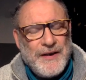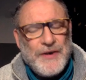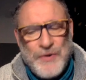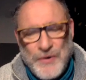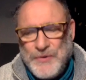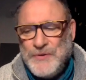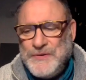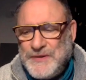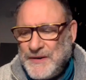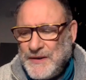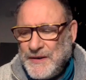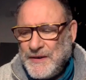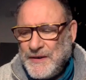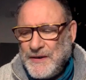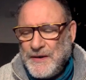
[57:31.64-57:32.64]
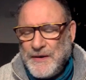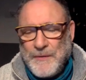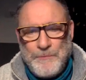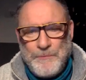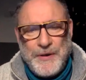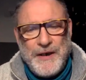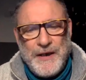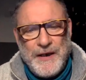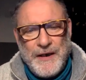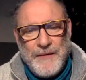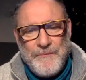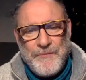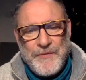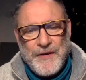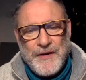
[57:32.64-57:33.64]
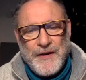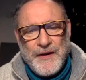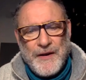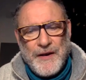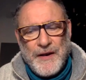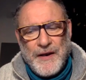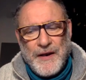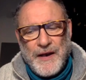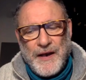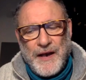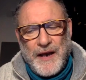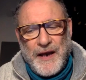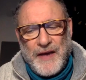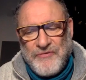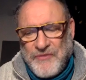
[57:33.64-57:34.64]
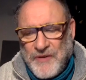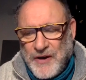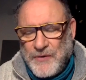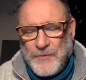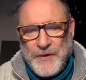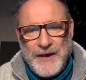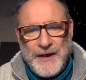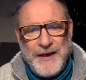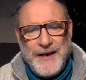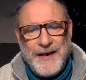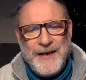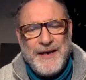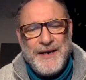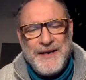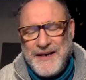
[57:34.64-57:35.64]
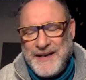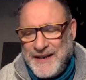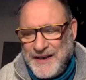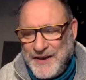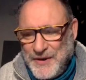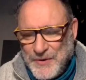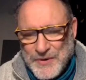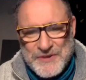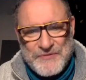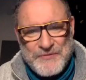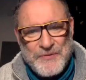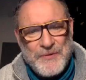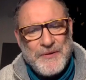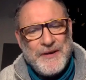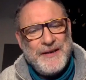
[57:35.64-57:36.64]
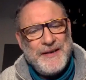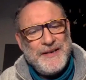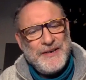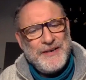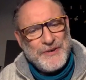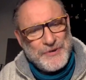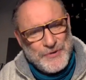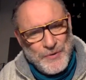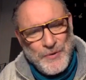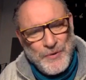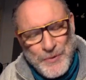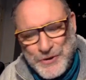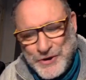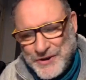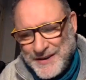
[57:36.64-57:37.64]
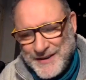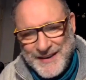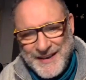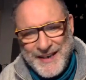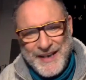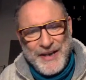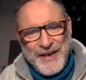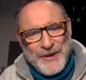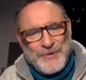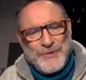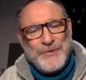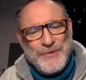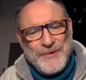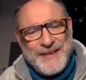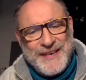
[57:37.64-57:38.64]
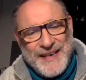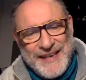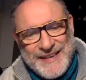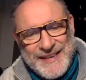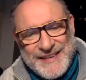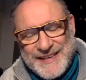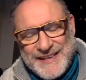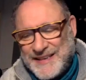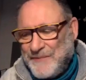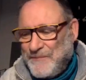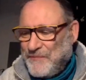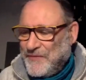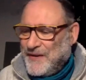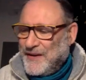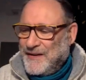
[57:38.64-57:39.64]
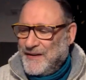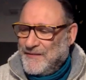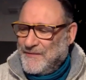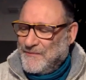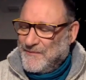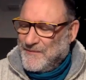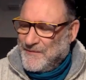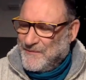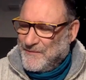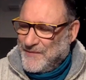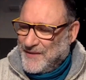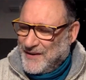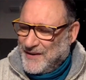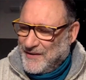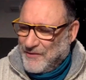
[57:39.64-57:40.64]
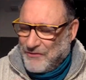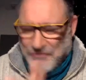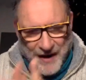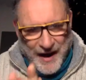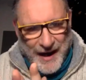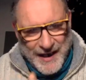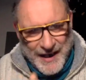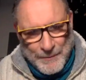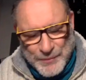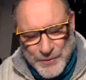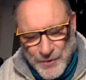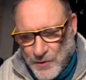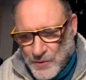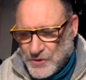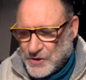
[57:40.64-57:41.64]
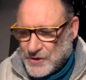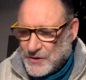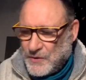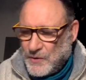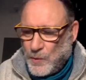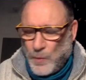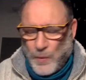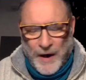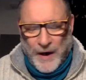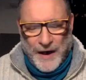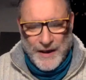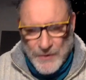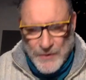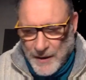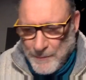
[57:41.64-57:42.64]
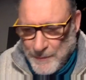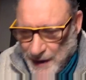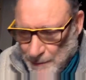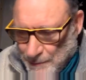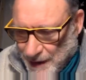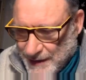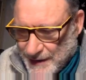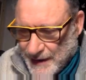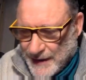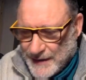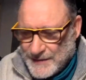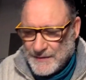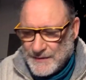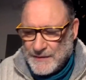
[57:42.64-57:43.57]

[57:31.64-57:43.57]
could be a very useful solution to this vile approach. What do I mean by that?